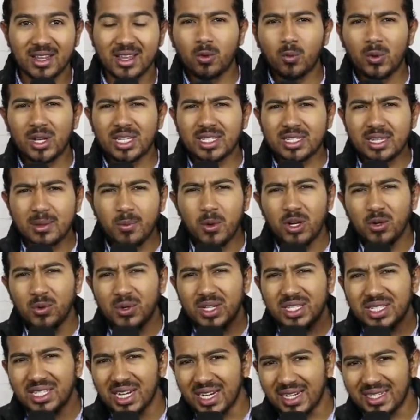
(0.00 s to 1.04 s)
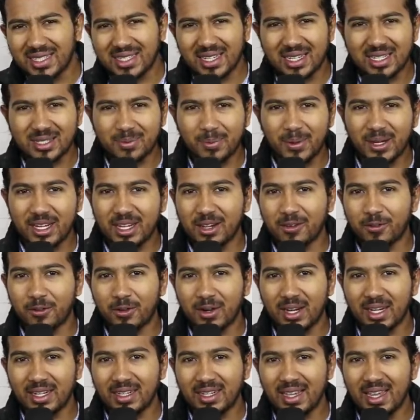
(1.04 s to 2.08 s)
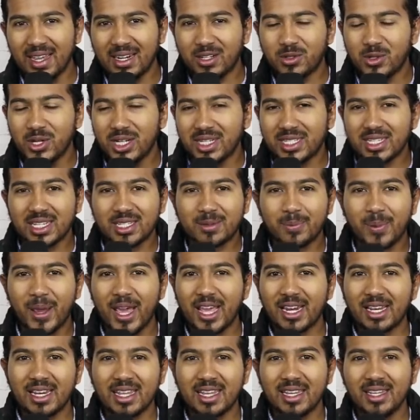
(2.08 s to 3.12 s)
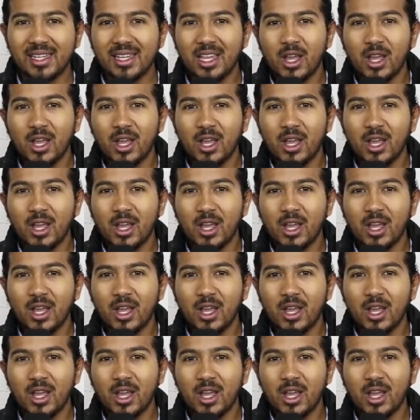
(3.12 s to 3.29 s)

When someone rejects us, my dear friend, and treats us badly,